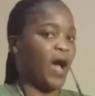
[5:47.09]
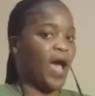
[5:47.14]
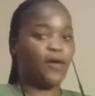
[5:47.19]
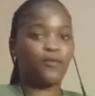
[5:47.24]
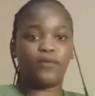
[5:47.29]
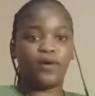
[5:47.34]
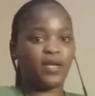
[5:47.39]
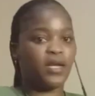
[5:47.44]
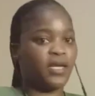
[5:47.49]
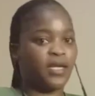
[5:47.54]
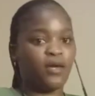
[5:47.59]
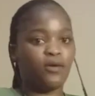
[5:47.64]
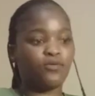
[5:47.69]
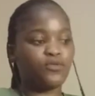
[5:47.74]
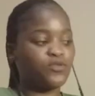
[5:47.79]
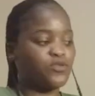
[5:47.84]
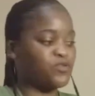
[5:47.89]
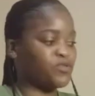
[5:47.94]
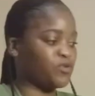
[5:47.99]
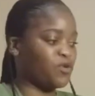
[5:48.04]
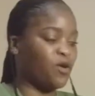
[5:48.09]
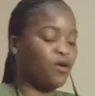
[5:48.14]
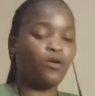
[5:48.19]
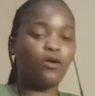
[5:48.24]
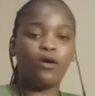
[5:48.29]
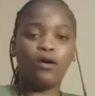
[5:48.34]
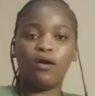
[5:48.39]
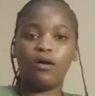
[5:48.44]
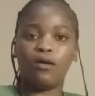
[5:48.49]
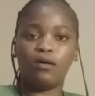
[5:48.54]
when I get was strong,
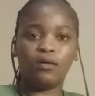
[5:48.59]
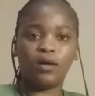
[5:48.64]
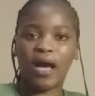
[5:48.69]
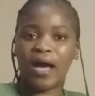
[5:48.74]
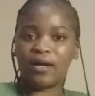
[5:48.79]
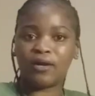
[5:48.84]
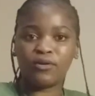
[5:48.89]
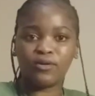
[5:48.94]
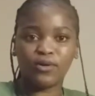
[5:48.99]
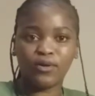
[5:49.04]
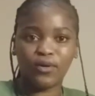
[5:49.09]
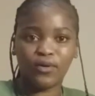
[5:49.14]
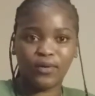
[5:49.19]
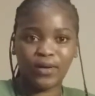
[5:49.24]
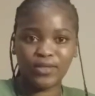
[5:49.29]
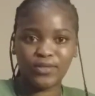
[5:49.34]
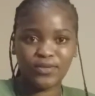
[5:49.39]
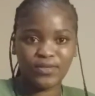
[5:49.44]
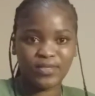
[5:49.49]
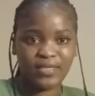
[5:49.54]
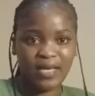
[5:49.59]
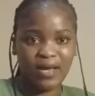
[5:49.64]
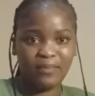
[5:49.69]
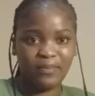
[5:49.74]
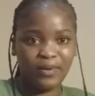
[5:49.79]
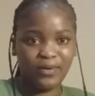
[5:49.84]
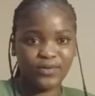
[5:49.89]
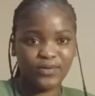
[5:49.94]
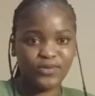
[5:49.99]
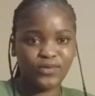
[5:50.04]
or I don't know what to say
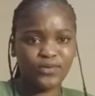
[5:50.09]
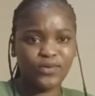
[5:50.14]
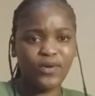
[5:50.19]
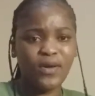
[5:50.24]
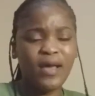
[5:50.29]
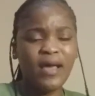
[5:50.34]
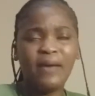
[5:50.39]
about you.